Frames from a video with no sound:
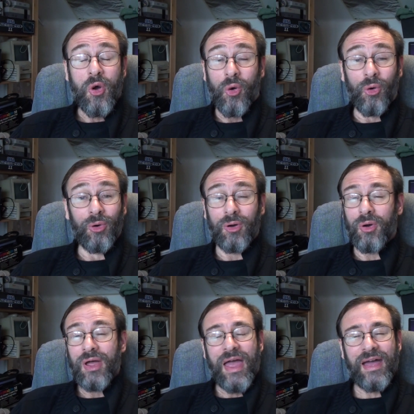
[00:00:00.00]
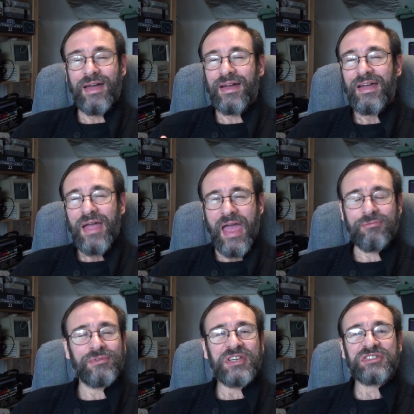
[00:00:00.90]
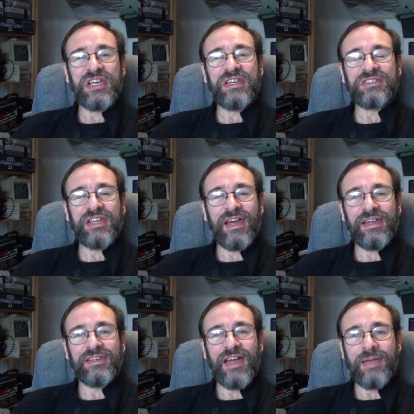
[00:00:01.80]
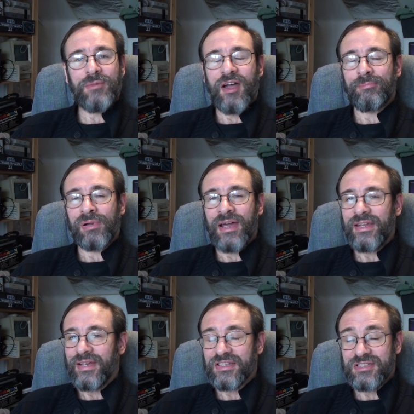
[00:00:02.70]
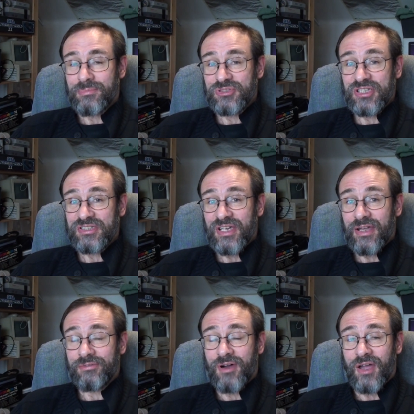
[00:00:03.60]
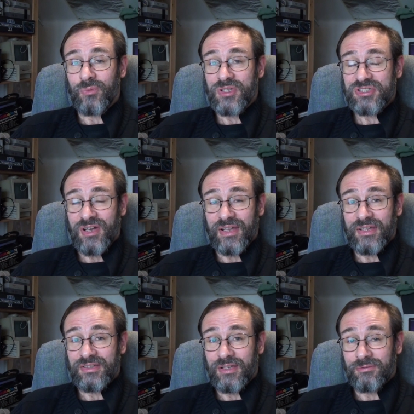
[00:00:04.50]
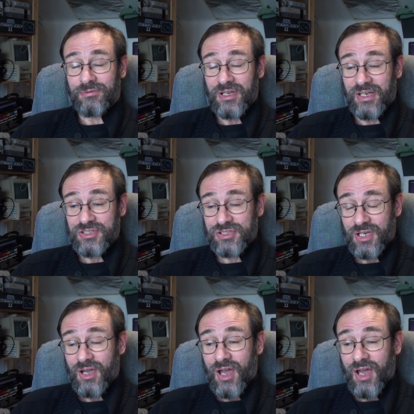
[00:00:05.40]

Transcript: or every GTA game I've played except GTA 5, which I did finish.